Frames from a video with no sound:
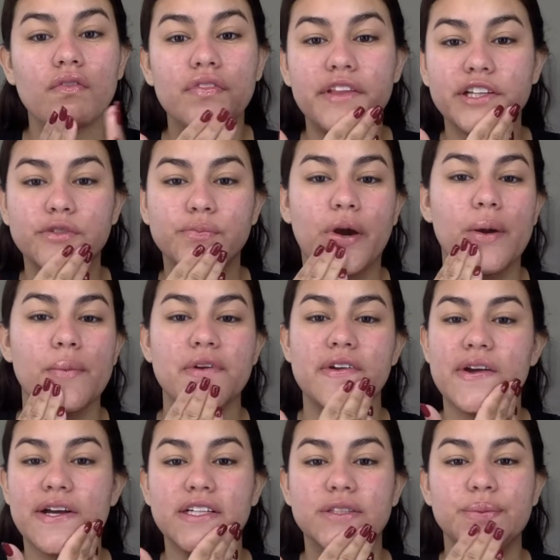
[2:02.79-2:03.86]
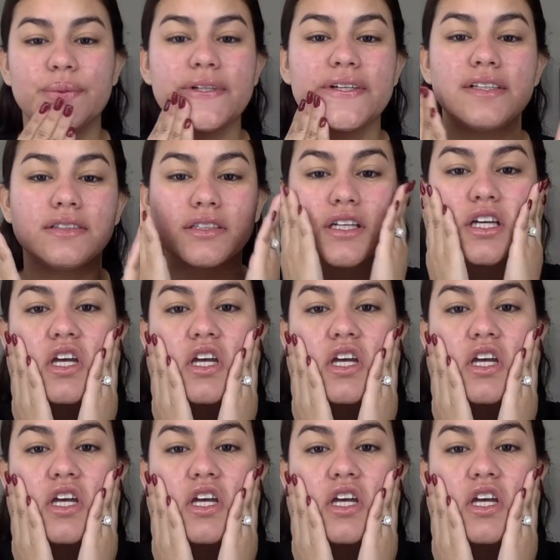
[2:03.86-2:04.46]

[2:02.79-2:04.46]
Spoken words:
this primer, you guys, because